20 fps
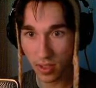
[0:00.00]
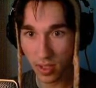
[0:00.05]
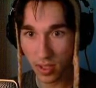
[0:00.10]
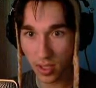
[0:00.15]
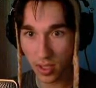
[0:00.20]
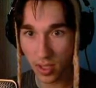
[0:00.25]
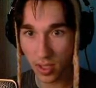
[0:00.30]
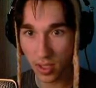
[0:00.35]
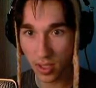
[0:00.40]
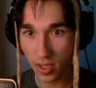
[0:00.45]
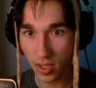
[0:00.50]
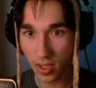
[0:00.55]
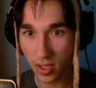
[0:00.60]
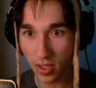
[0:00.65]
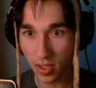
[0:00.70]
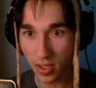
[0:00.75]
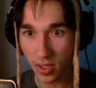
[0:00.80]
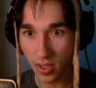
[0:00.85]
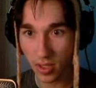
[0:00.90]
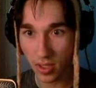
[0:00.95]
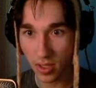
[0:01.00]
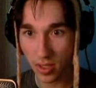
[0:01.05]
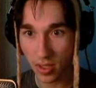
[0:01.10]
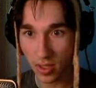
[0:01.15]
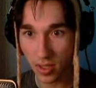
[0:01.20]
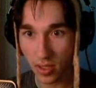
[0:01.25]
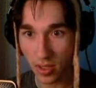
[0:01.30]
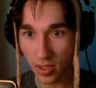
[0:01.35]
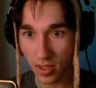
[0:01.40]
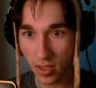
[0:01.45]
Ah!
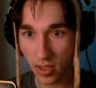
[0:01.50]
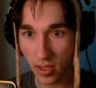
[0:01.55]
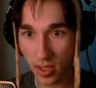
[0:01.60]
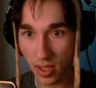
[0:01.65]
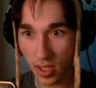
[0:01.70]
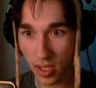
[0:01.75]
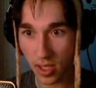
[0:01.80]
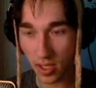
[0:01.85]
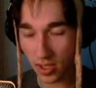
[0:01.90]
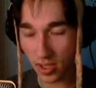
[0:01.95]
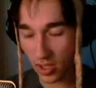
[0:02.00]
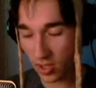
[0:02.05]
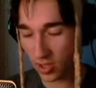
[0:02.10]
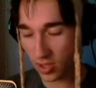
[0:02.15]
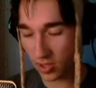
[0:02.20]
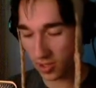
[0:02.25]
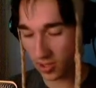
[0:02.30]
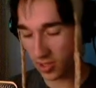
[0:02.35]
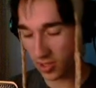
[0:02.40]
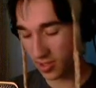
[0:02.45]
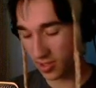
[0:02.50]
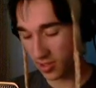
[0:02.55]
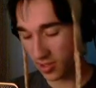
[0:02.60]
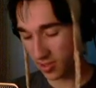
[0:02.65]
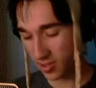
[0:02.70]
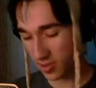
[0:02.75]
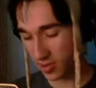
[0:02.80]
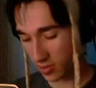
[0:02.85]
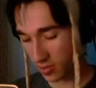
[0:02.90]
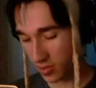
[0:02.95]
A uh, note!
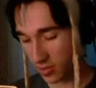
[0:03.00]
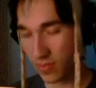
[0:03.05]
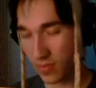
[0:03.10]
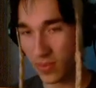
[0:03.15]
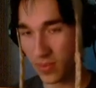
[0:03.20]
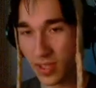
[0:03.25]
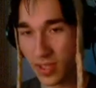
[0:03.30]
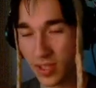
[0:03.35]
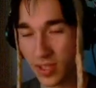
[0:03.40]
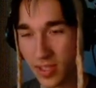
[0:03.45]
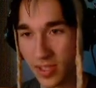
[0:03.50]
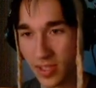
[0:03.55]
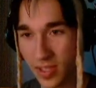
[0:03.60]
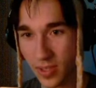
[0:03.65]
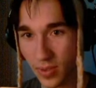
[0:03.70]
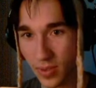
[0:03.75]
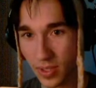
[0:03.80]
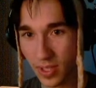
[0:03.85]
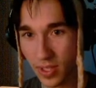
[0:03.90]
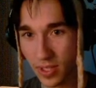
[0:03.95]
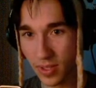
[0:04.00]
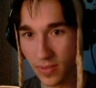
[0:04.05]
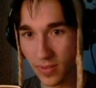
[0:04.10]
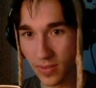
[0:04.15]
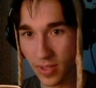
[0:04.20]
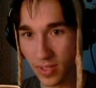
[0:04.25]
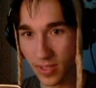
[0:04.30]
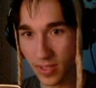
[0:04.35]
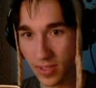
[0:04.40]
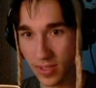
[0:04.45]
It! let us see what it
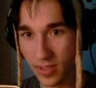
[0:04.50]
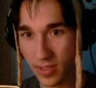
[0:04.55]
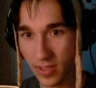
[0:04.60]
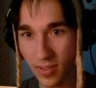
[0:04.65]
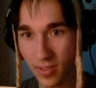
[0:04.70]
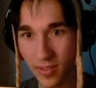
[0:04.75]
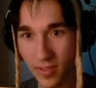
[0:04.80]
reads.